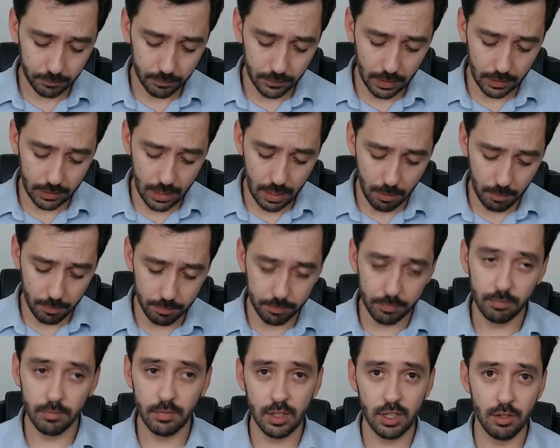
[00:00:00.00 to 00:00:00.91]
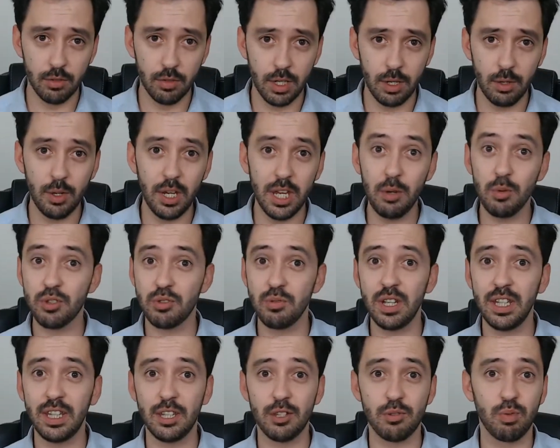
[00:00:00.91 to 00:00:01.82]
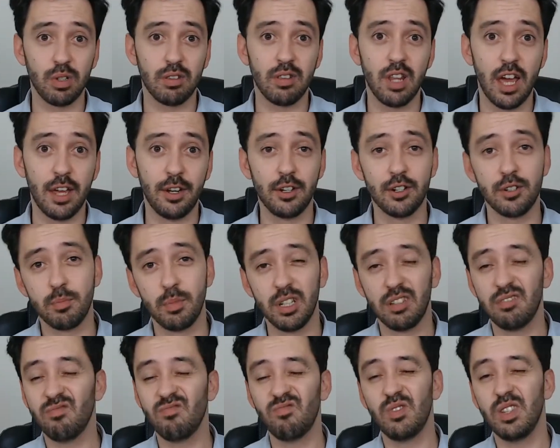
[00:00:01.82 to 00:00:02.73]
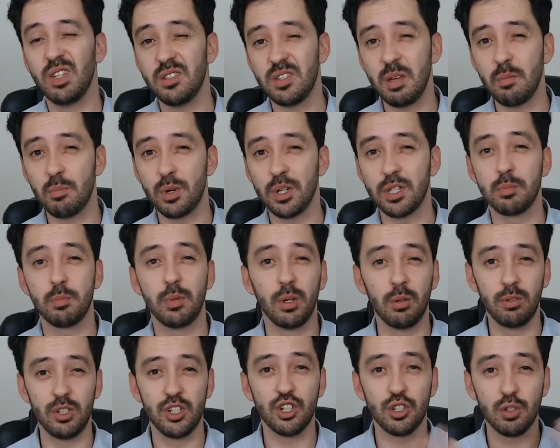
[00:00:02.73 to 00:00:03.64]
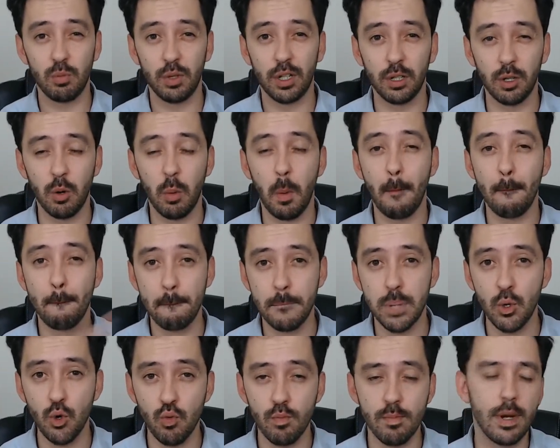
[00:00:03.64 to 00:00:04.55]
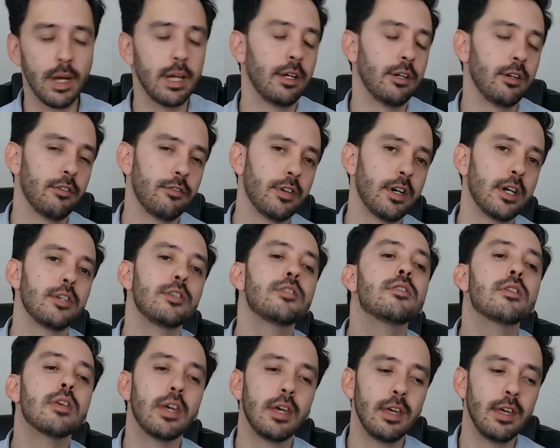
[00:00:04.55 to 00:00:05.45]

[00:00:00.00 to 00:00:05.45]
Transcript: Now, he was doing this with lighters, but same principle, we just want to go boom in your face.